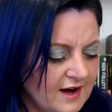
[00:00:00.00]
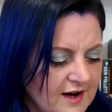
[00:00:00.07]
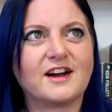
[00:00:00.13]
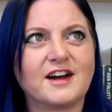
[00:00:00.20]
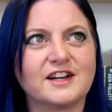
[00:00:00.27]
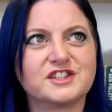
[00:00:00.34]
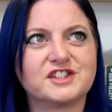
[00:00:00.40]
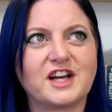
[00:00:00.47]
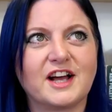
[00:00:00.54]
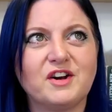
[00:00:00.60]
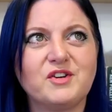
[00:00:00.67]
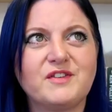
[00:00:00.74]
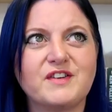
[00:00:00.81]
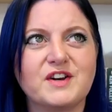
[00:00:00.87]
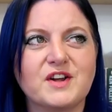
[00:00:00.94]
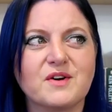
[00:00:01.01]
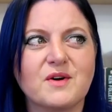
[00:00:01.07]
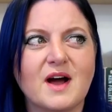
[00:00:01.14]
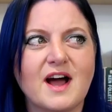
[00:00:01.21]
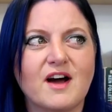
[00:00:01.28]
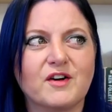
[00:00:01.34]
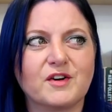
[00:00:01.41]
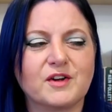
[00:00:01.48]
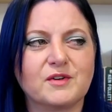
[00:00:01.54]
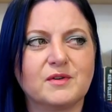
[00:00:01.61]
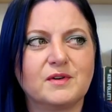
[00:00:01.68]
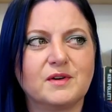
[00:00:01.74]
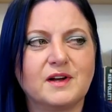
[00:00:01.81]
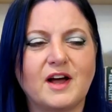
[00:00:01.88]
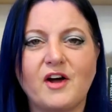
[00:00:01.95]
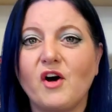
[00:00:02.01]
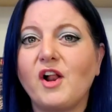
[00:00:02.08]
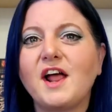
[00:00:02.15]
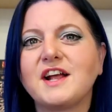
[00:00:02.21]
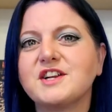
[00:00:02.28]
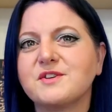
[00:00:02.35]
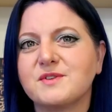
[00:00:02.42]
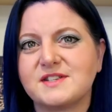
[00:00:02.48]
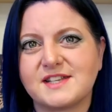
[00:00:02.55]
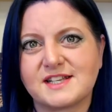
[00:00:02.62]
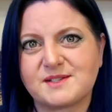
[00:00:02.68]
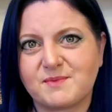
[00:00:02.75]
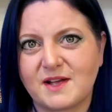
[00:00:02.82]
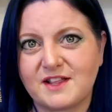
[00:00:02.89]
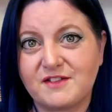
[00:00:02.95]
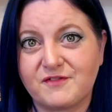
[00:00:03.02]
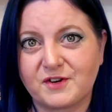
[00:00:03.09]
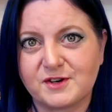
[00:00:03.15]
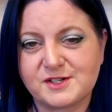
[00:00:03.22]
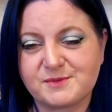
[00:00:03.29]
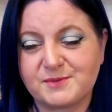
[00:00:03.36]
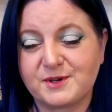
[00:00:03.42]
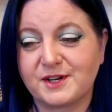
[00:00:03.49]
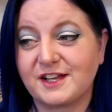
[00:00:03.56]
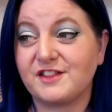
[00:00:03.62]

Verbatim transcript: Gosh, I don't even know how to, all I can do is explain the first book.